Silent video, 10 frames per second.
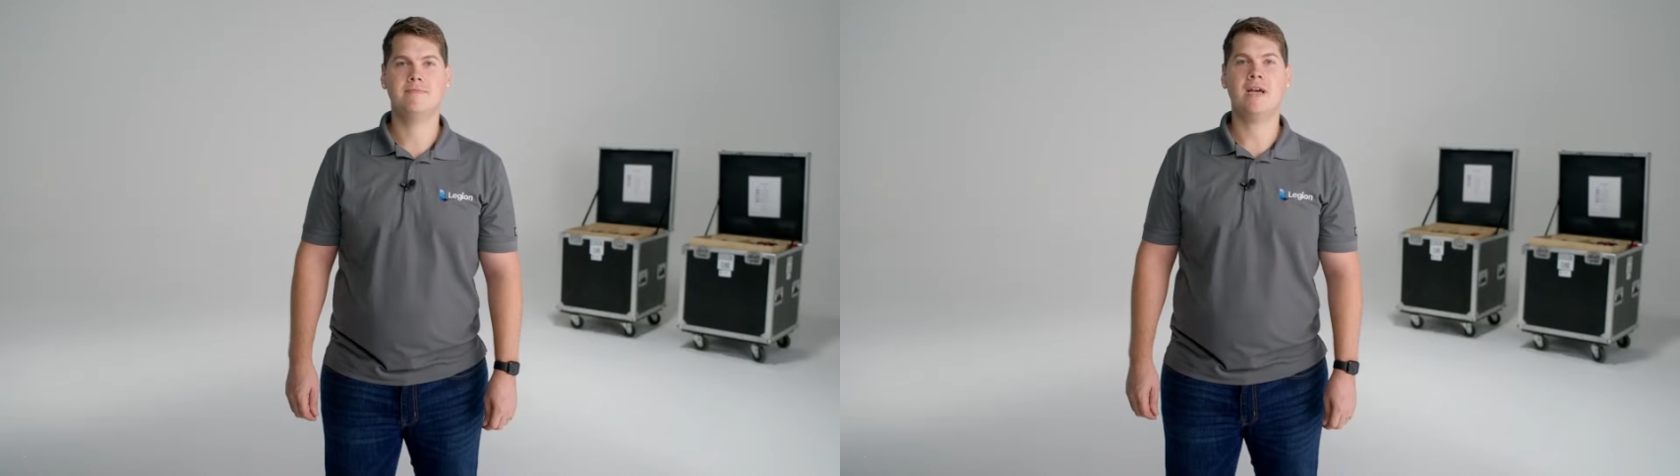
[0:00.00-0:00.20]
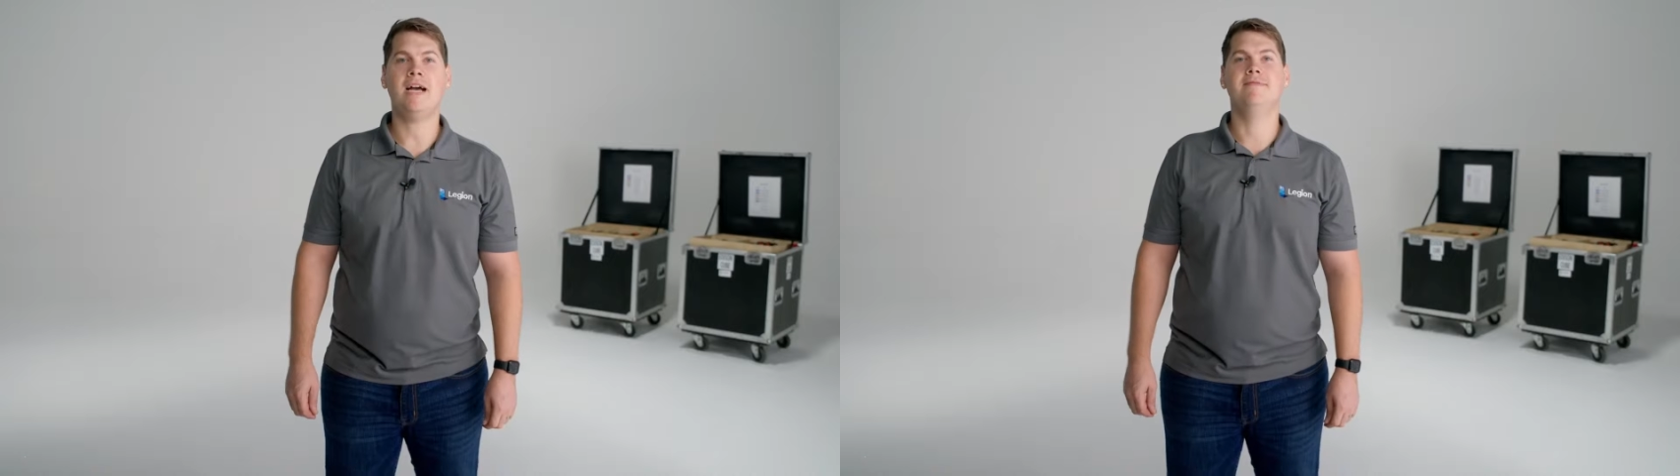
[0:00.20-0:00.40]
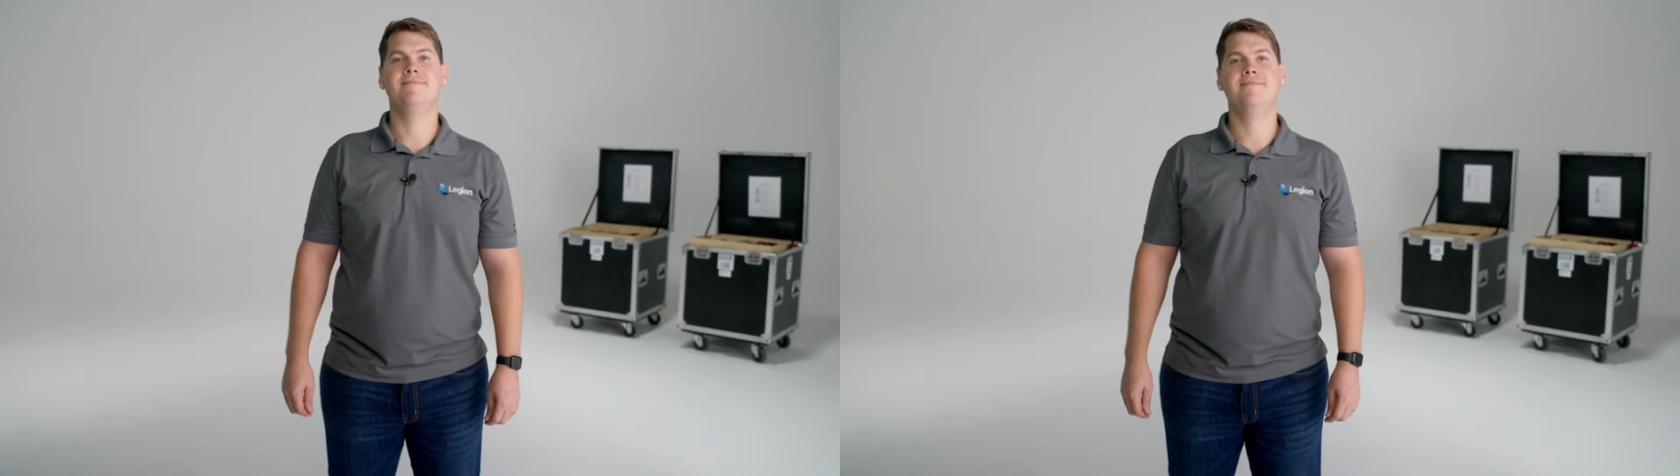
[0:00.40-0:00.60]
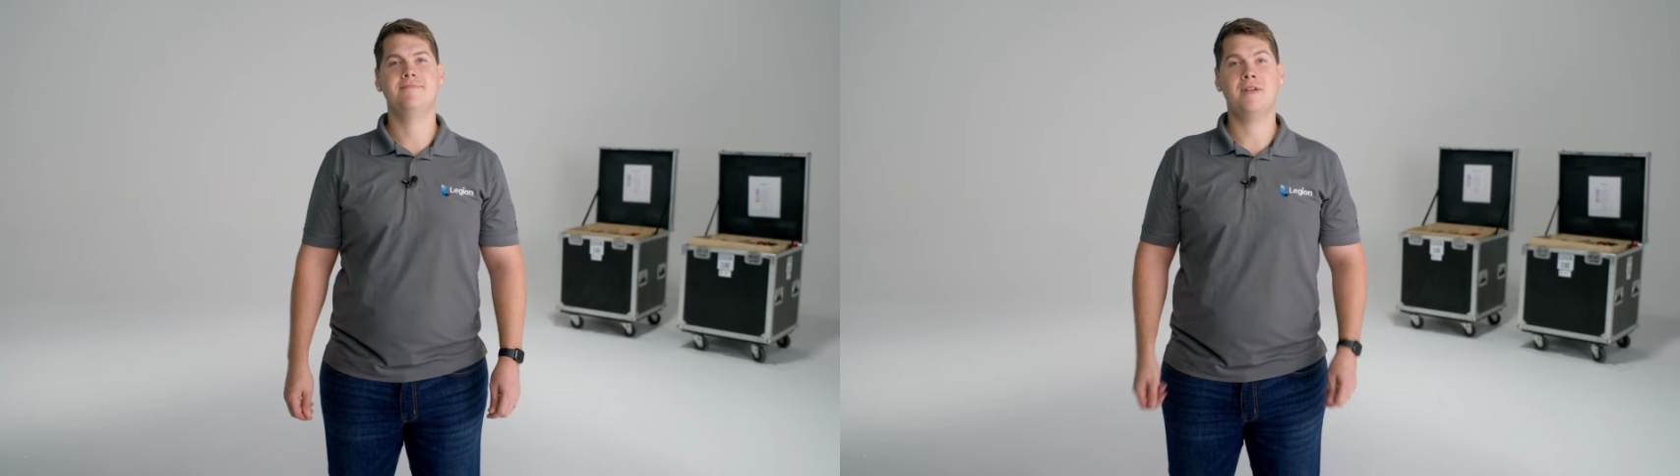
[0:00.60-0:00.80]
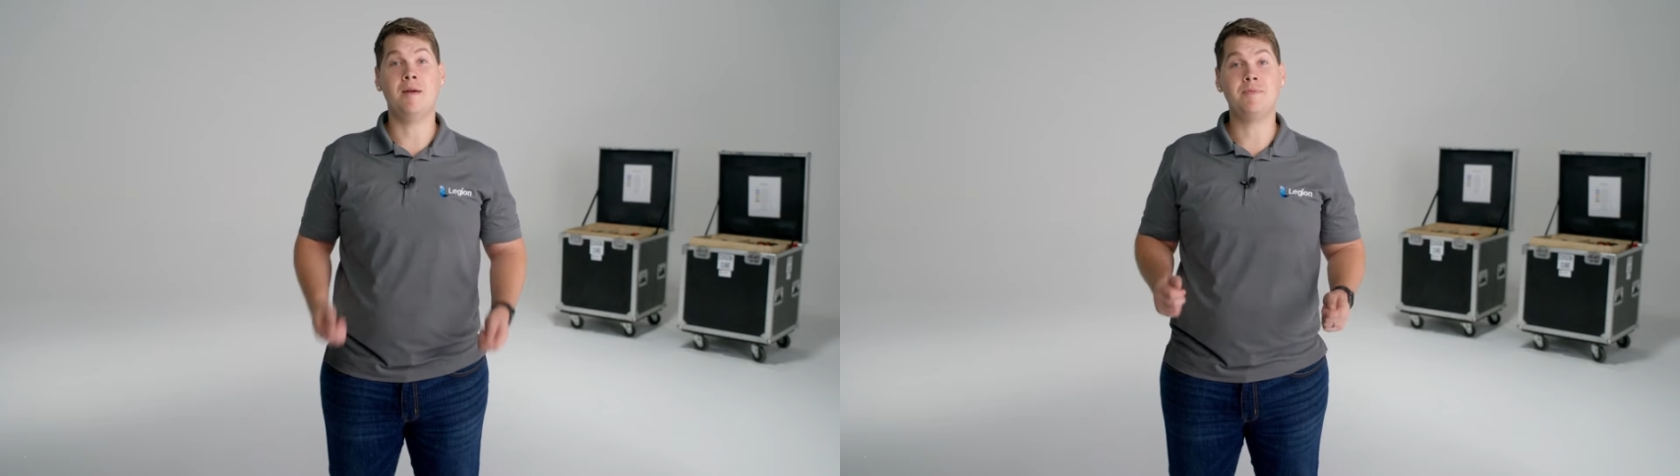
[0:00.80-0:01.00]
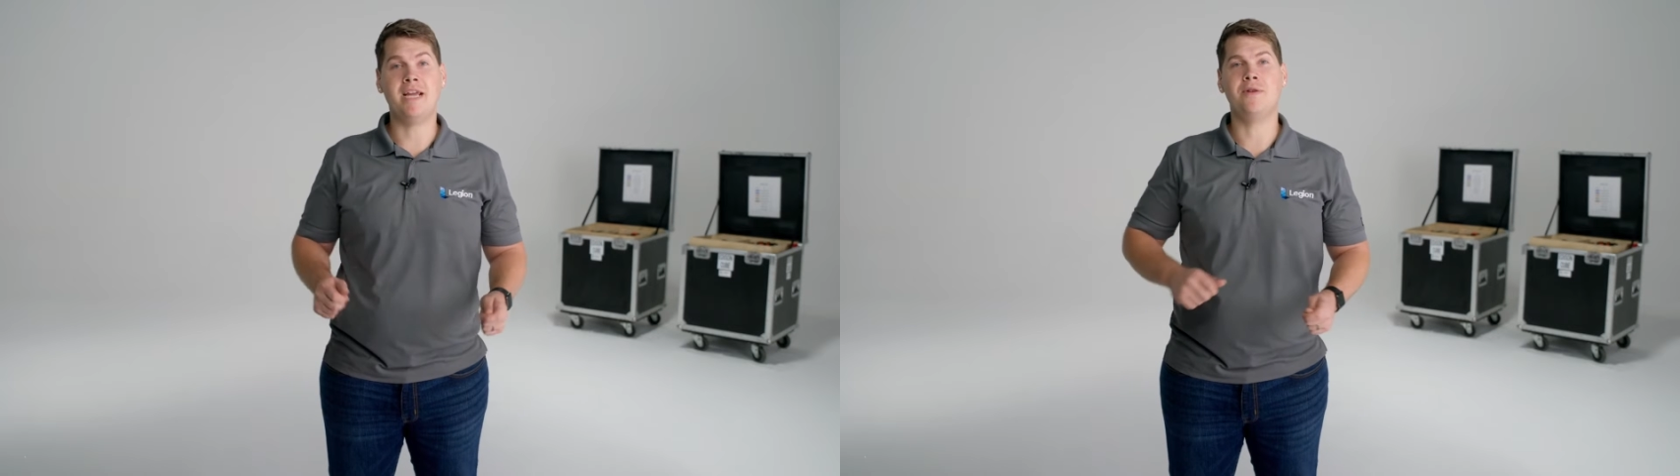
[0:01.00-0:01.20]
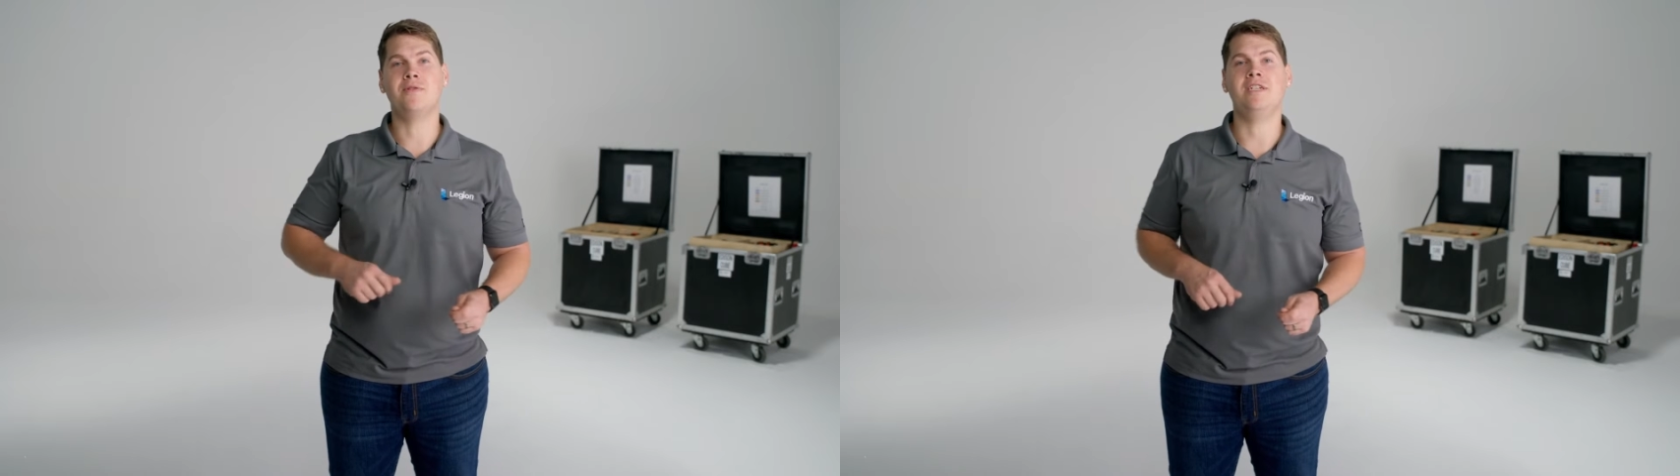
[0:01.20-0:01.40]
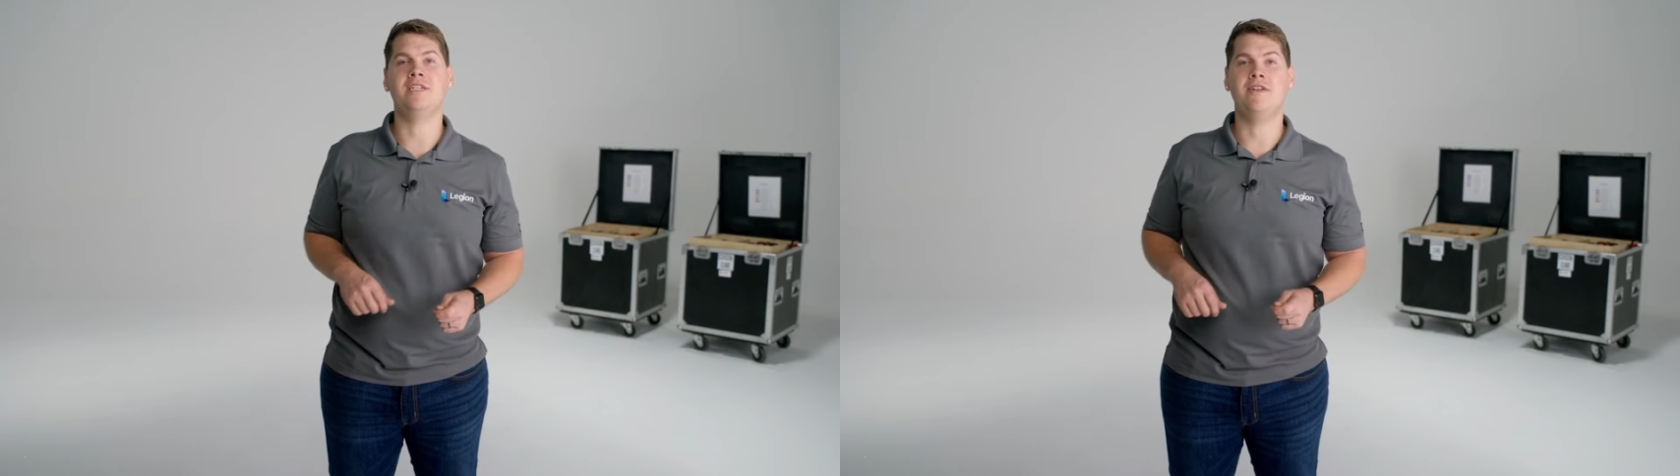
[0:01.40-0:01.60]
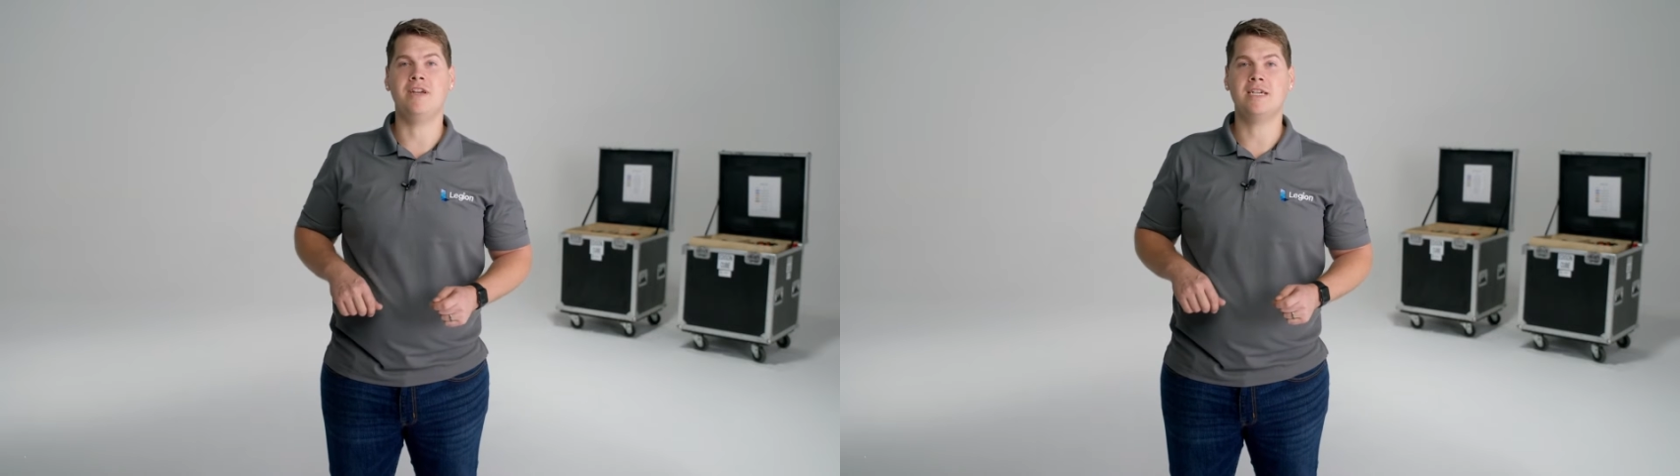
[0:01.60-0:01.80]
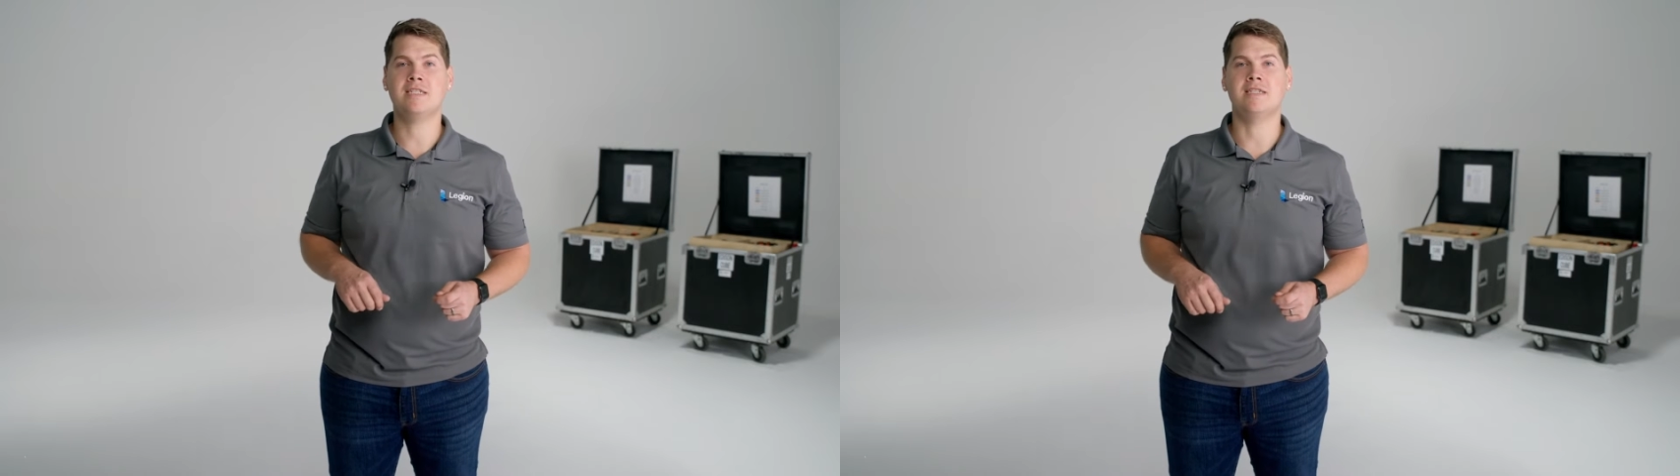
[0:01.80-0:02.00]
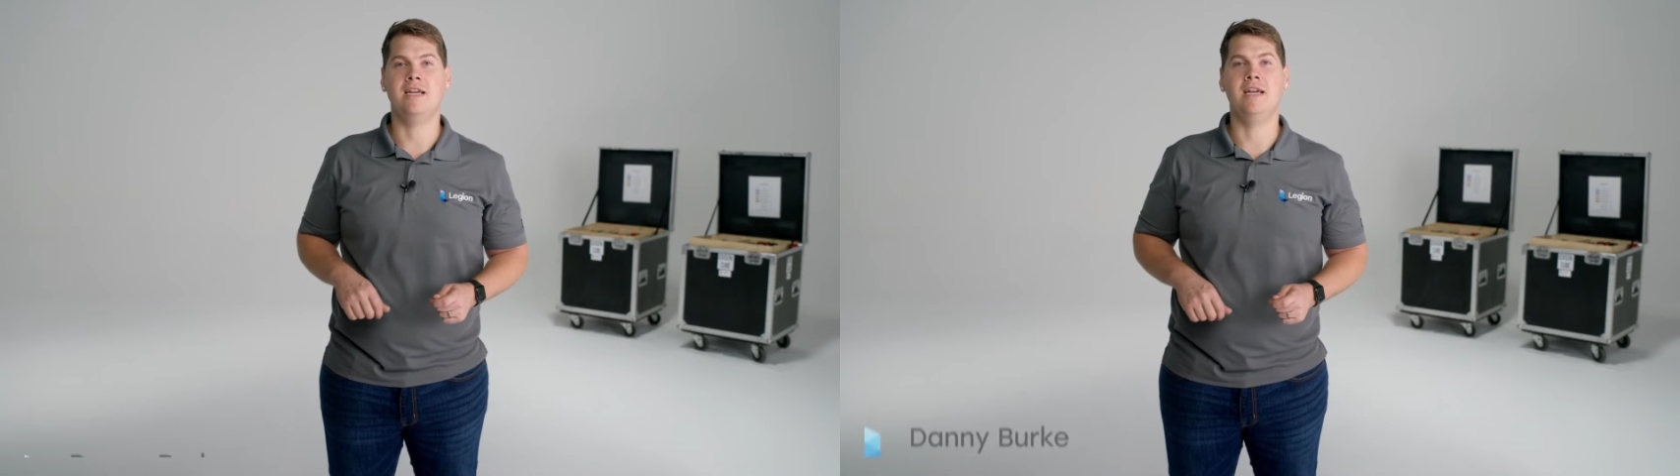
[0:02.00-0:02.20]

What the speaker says: Hi, I'm Danny with Legion AVS,